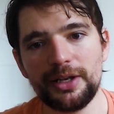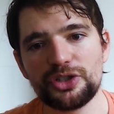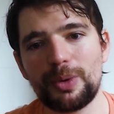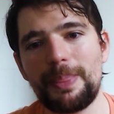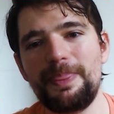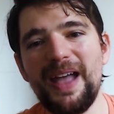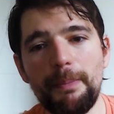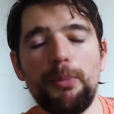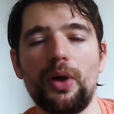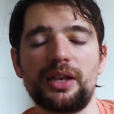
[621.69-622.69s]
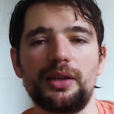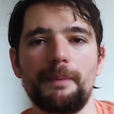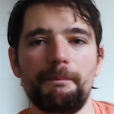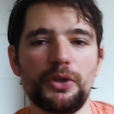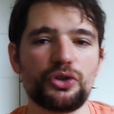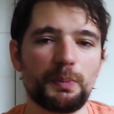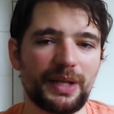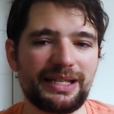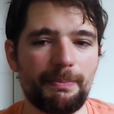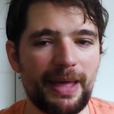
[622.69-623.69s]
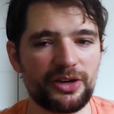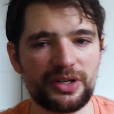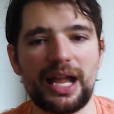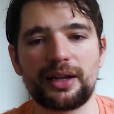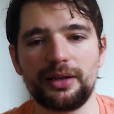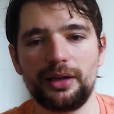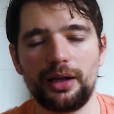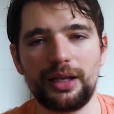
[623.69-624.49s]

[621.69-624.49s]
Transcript: So at that point, you should play the better deck,